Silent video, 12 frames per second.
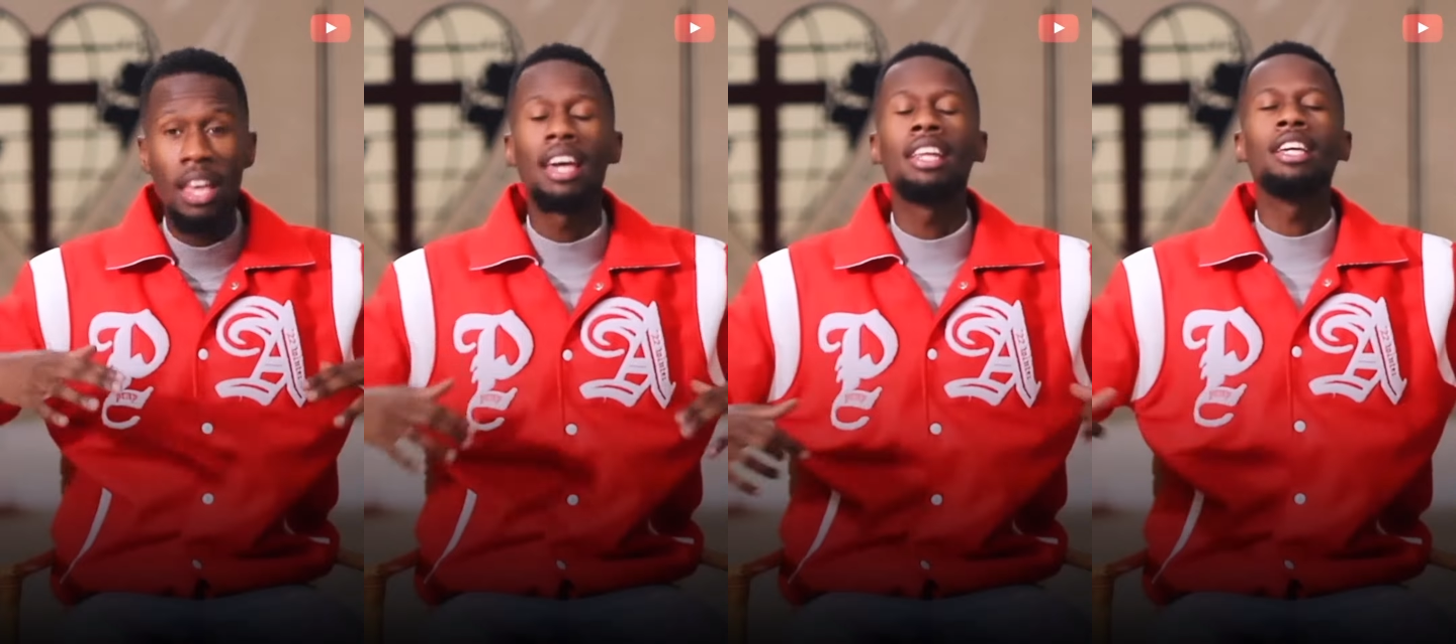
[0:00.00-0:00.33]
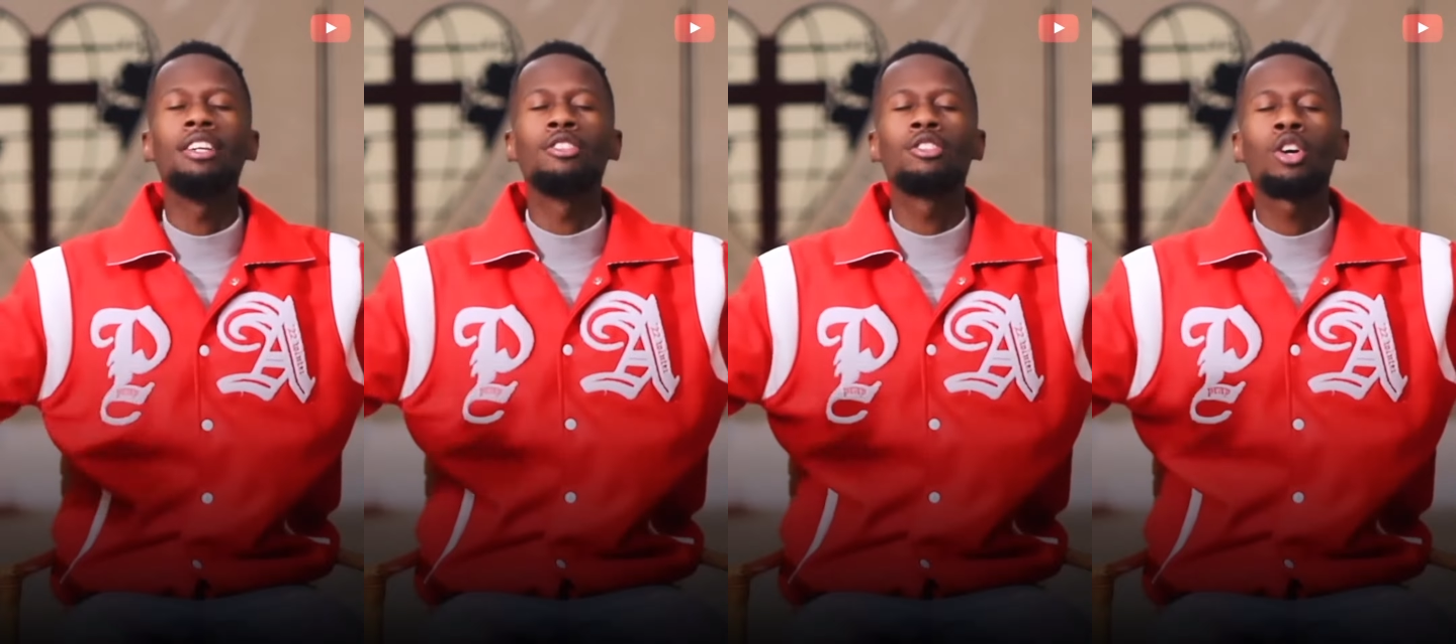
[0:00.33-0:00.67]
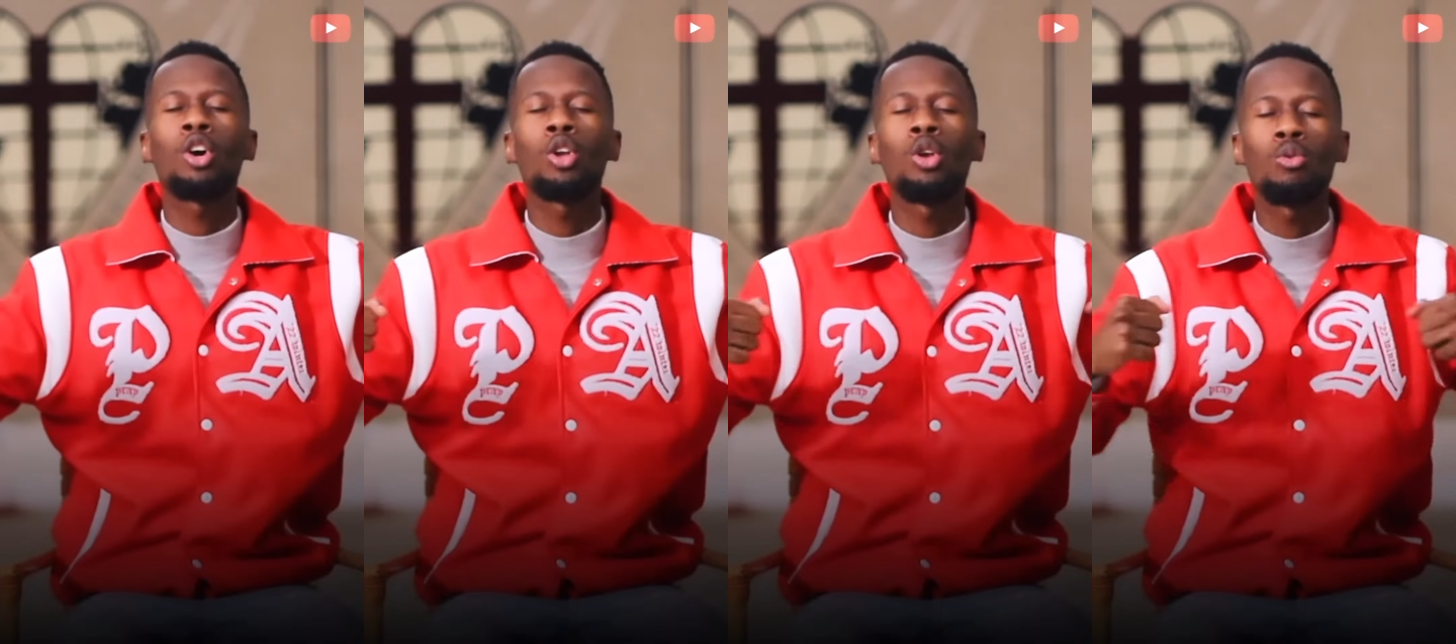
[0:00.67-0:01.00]
And he's
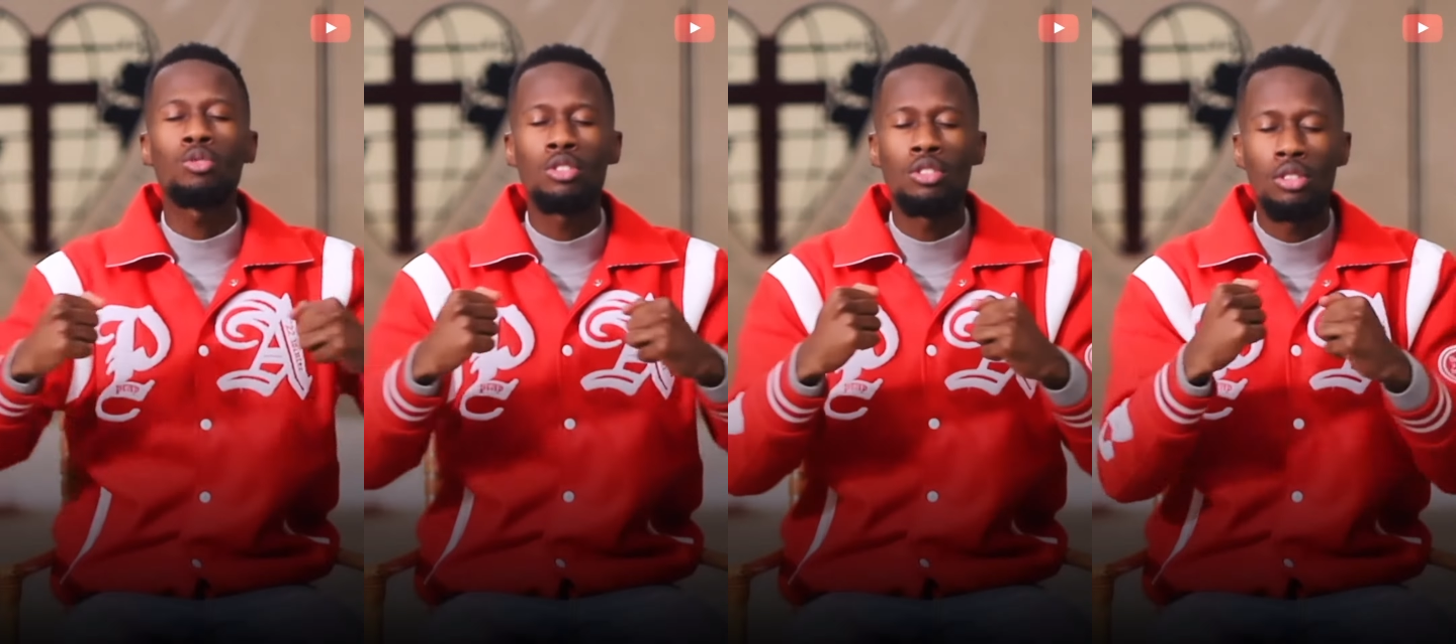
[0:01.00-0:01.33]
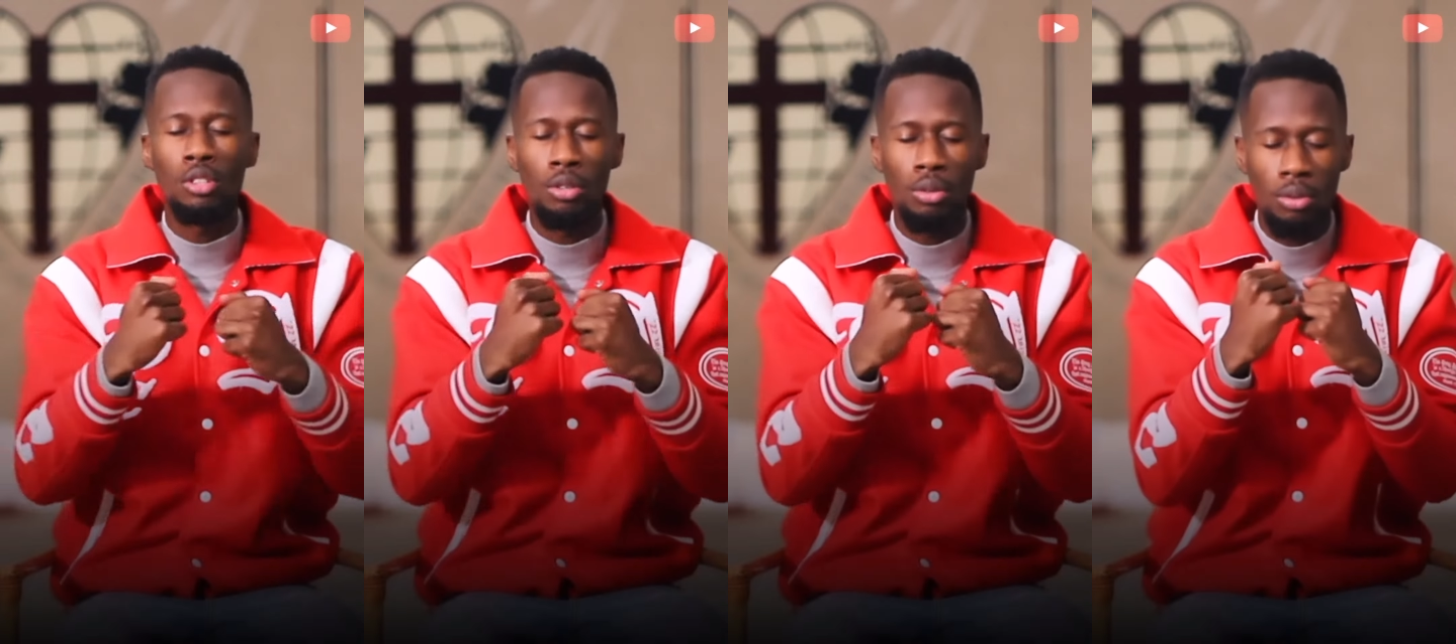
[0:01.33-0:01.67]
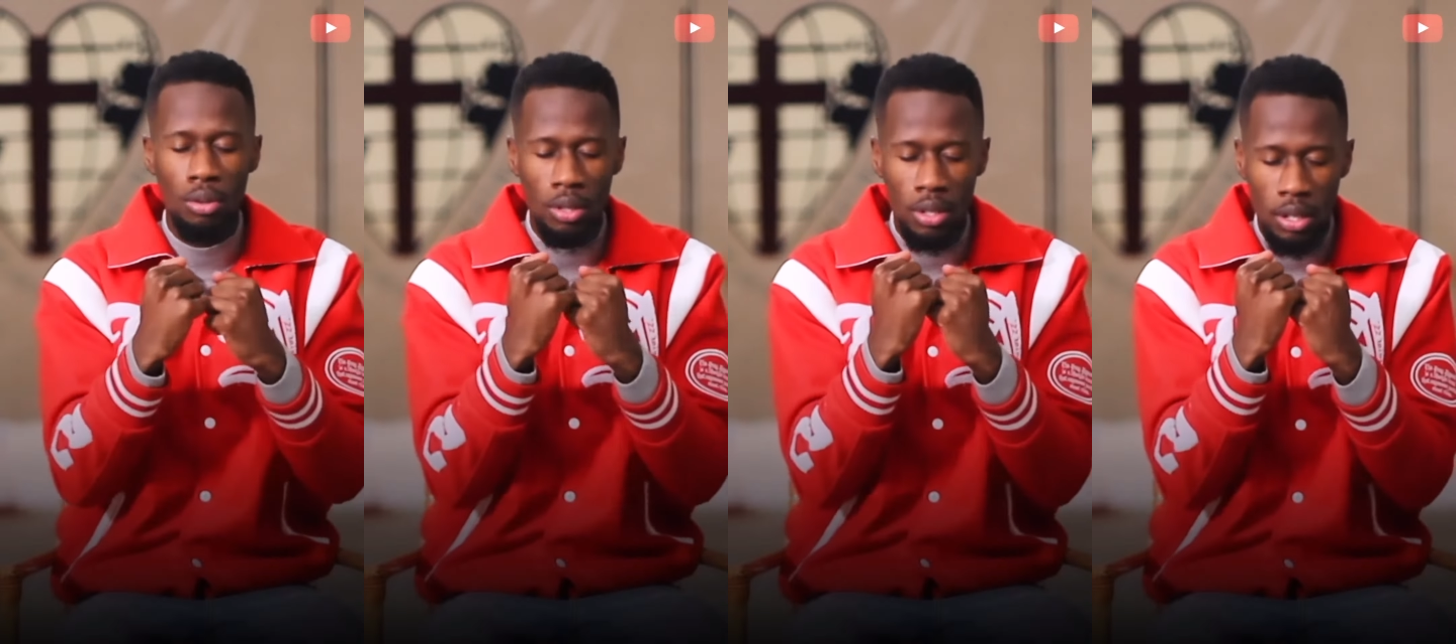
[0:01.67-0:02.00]
closer to you